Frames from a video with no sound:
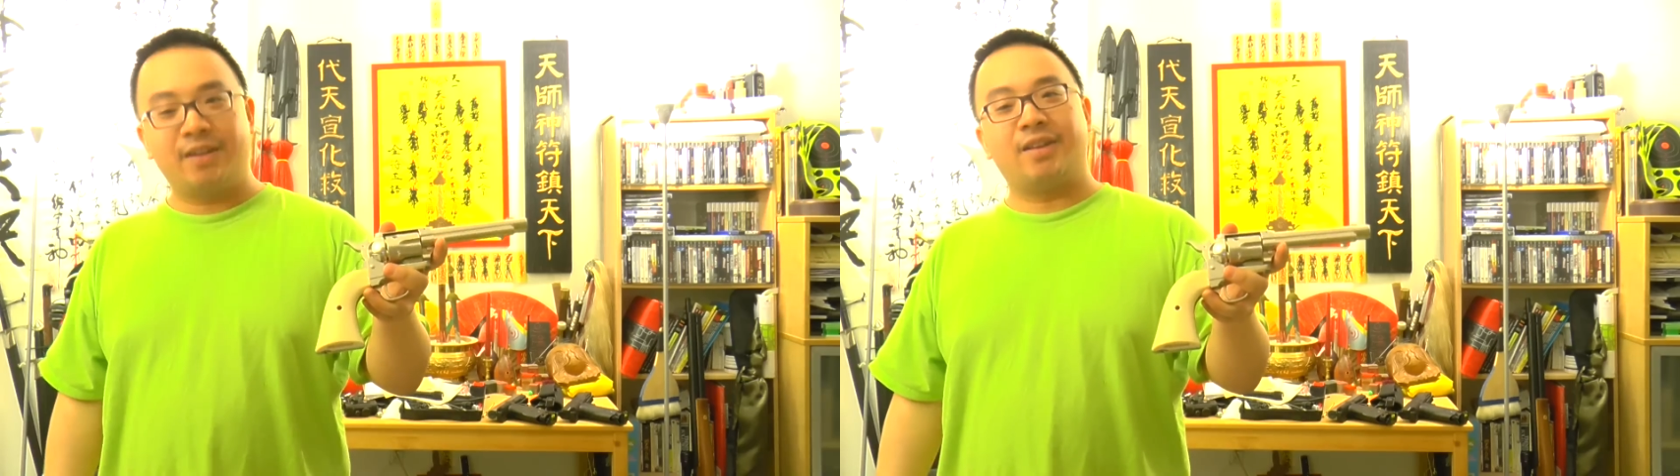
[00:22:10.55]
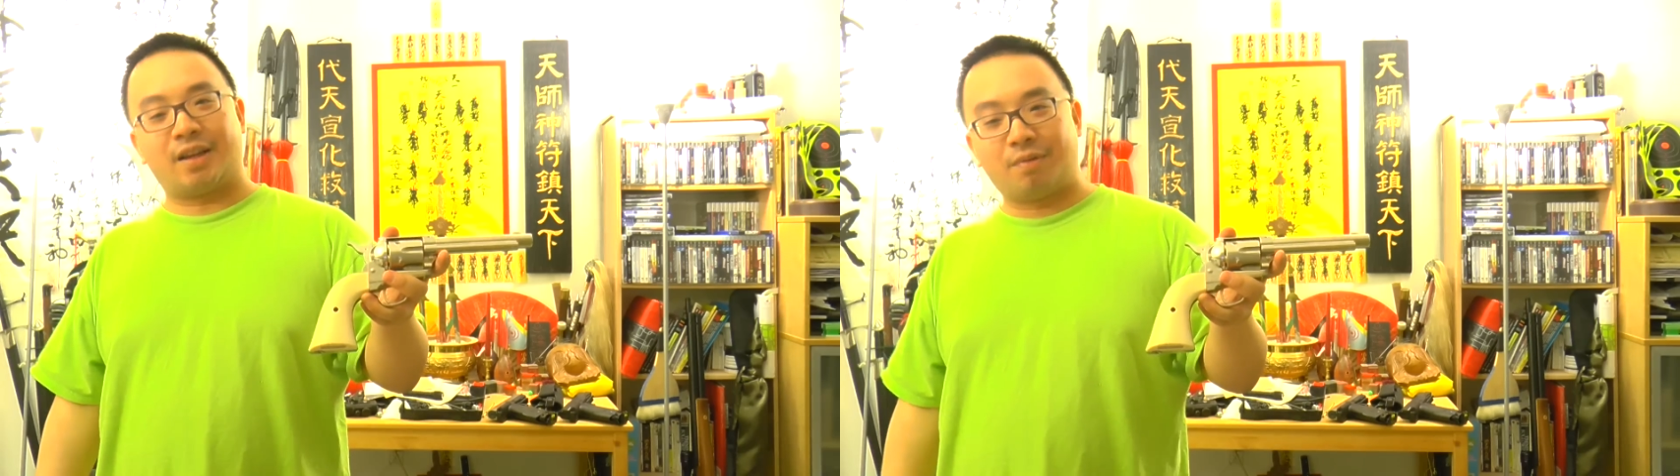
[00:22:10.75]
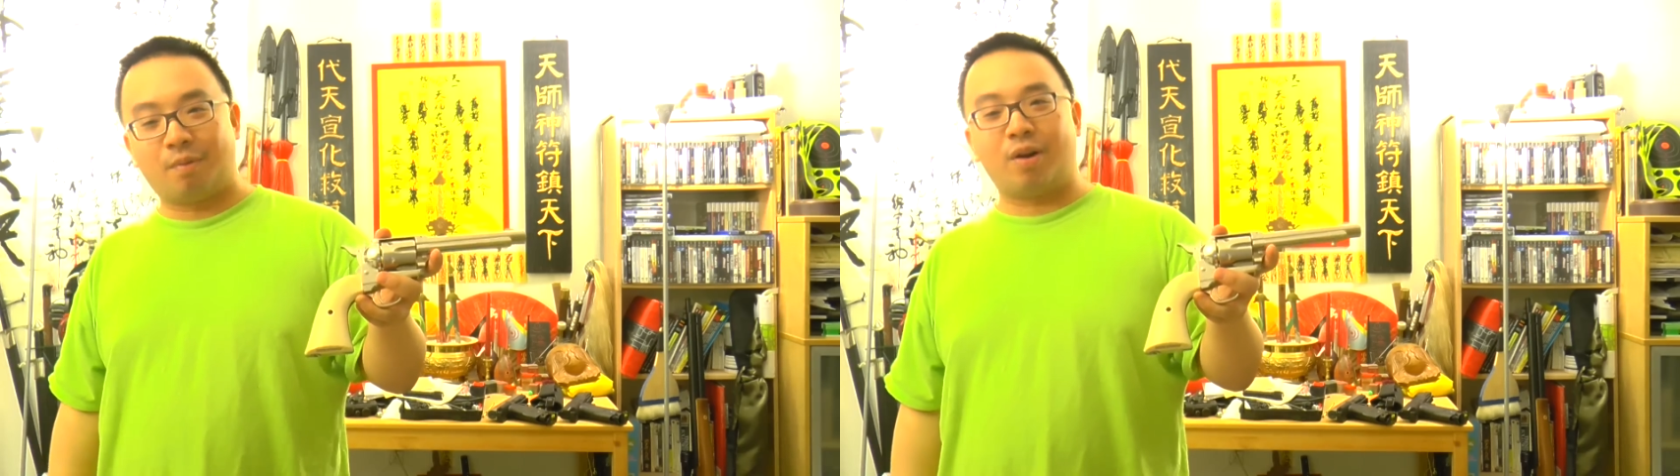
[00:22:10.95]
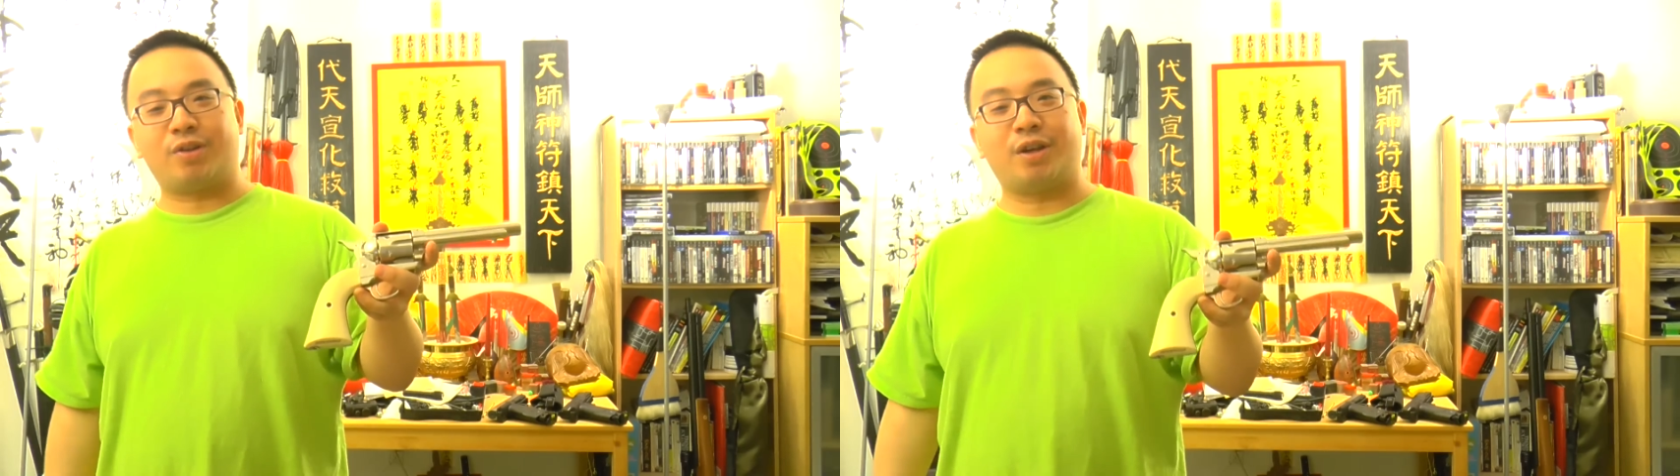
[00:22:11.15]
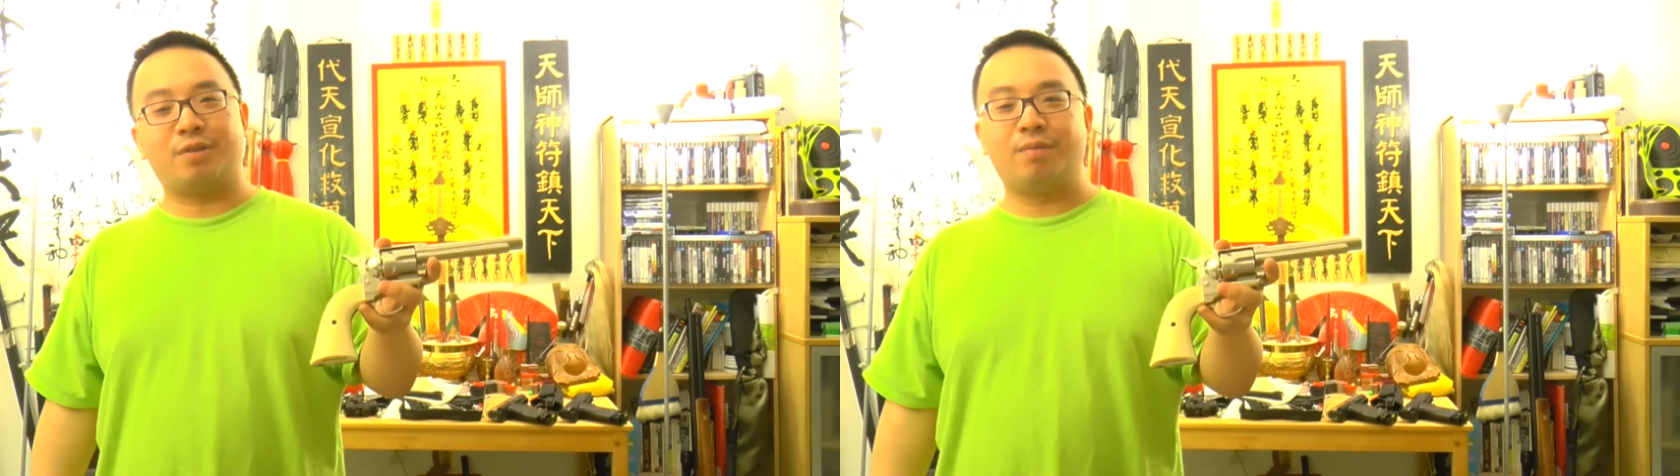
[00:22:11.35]
Thank you for
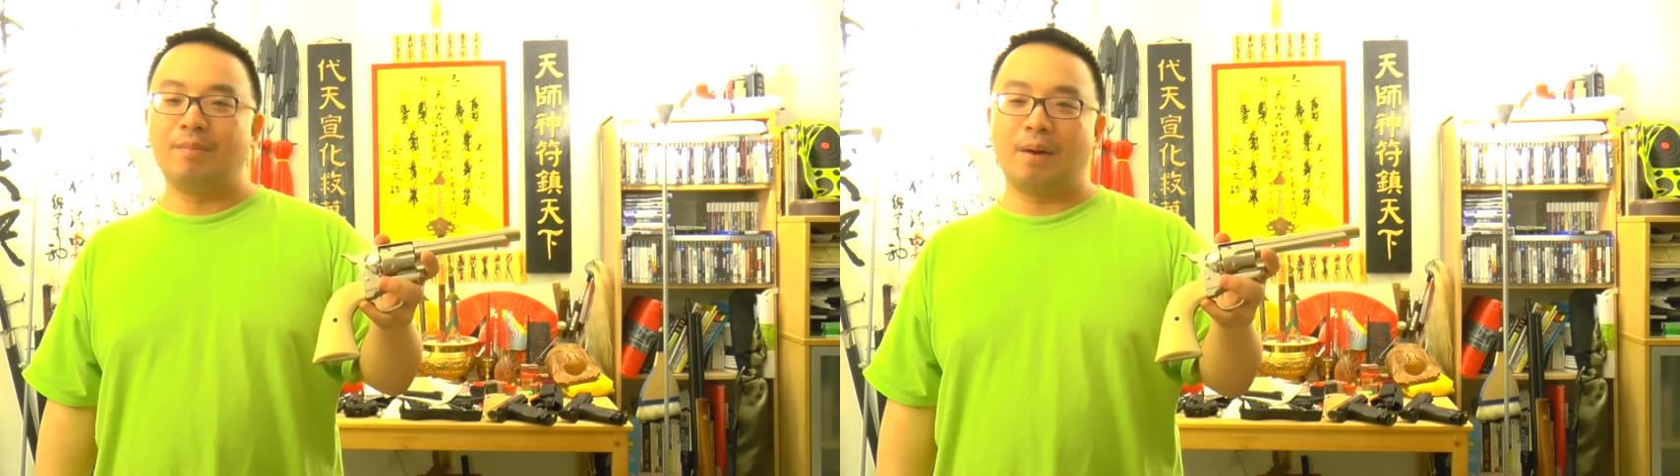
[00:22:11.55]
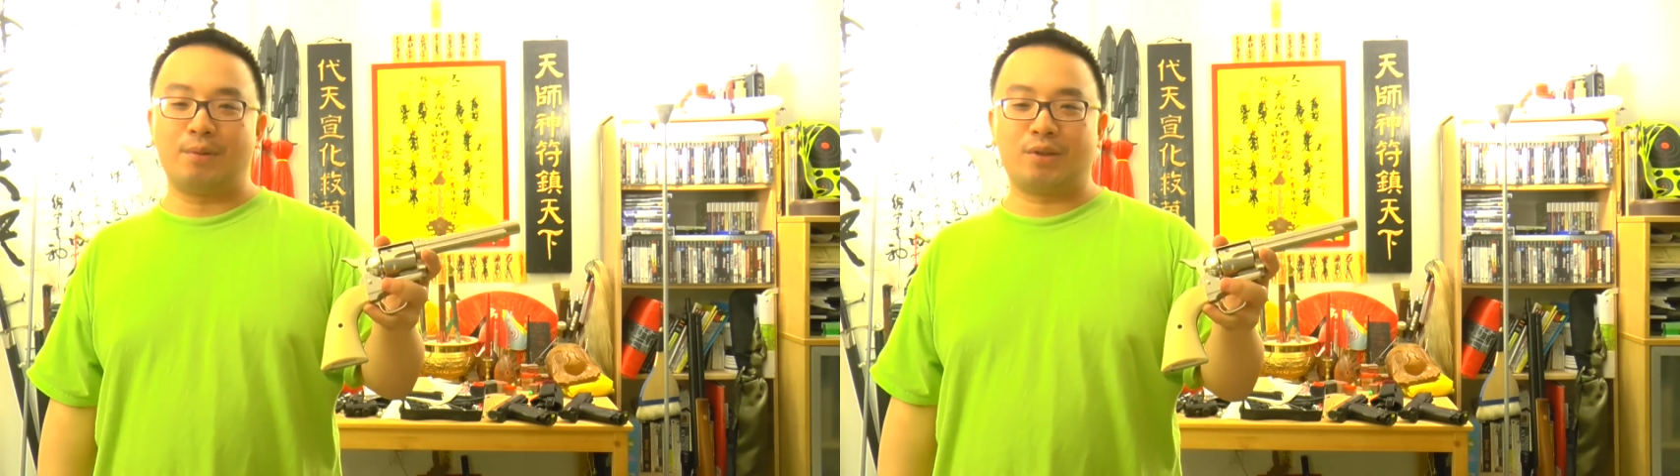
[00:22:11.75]
watching. Remember